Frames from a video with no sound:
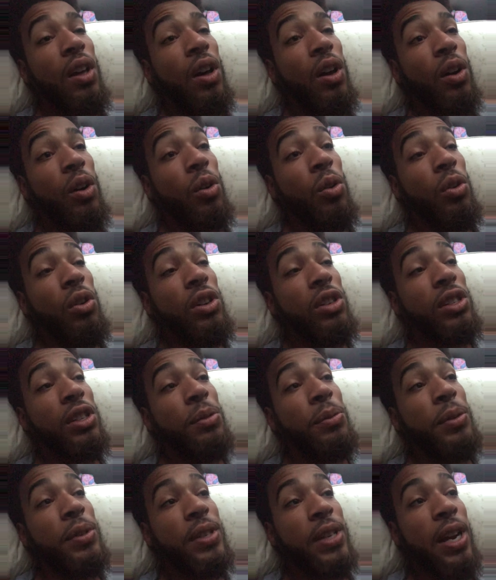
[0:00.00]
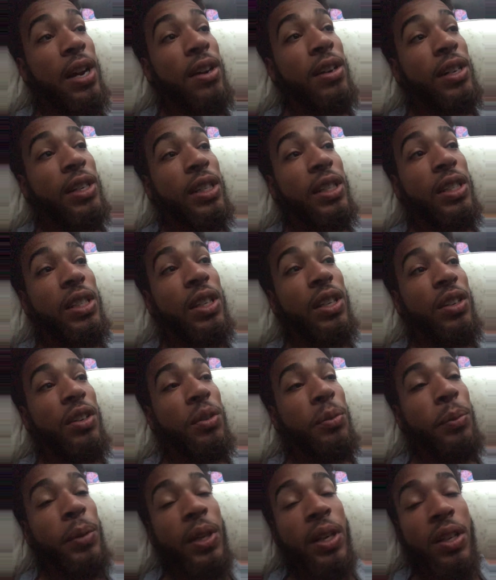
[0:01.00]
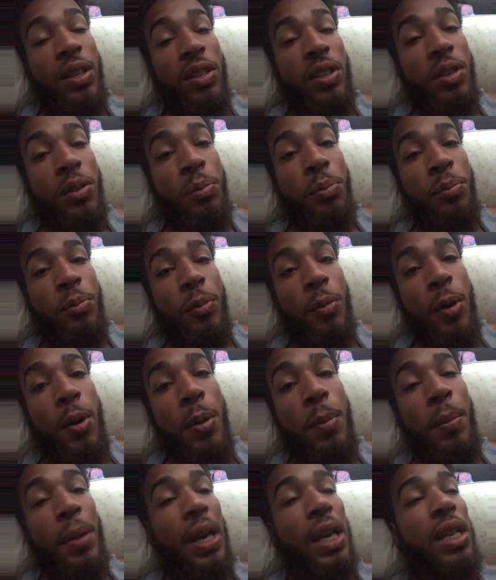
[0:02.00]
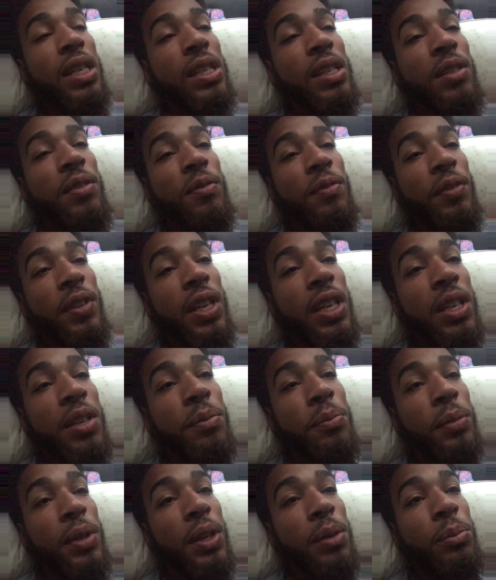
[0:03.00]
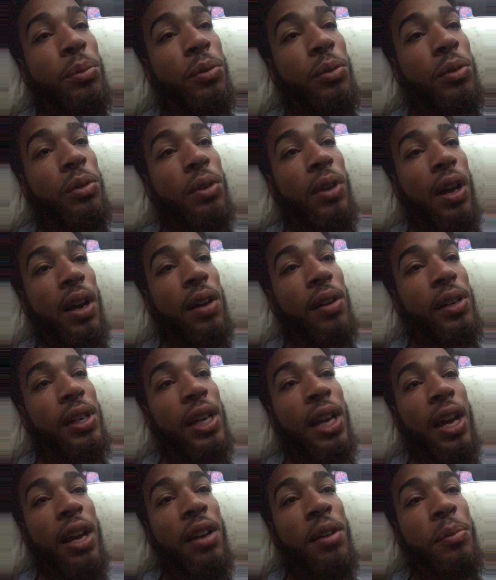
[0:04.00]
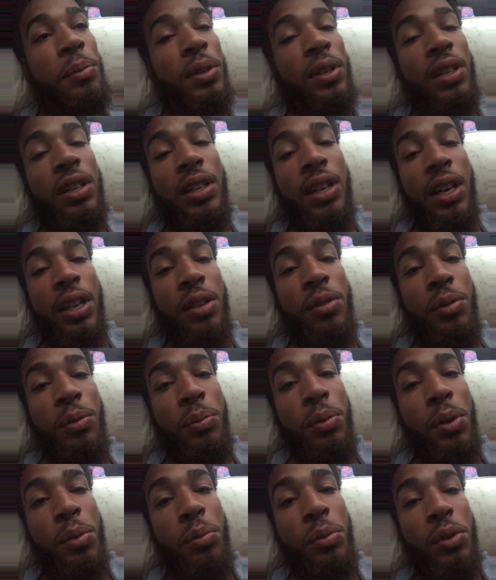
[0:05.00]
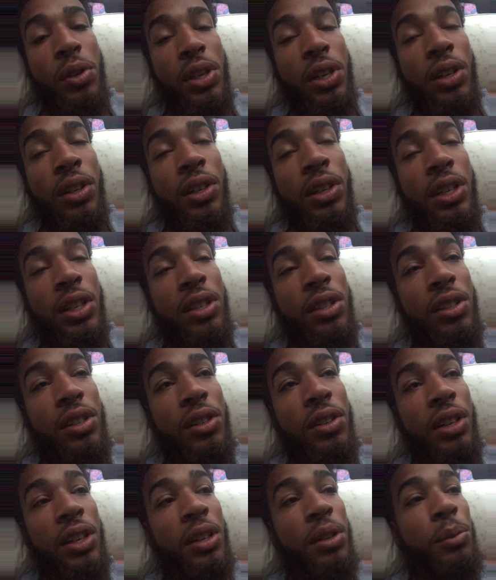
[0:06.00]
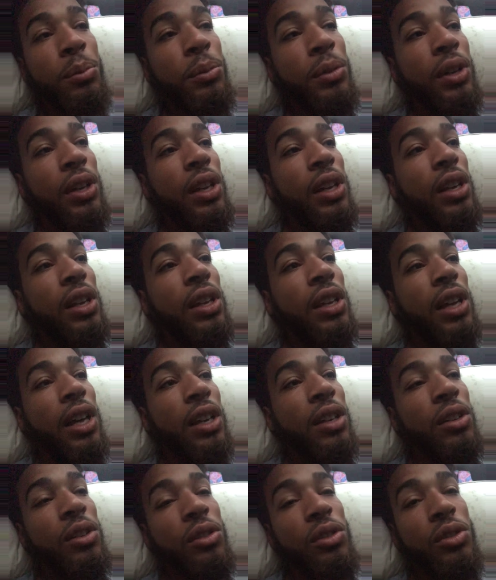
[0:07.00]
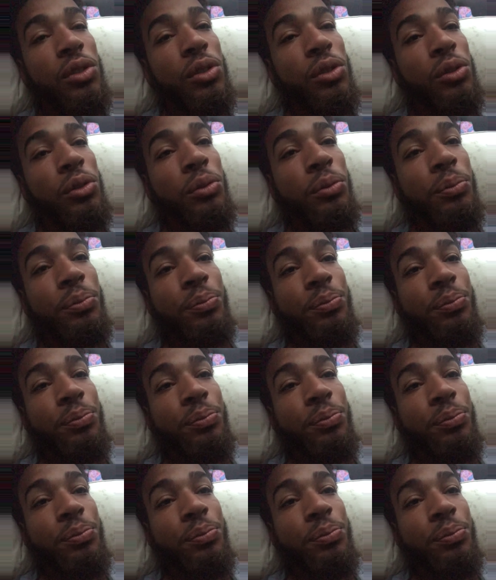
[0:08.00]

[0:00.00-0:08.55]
Of course, I'm desiring to continue meeting some amazing vegan people. I already have been connecting with people here on Instagram and YouTube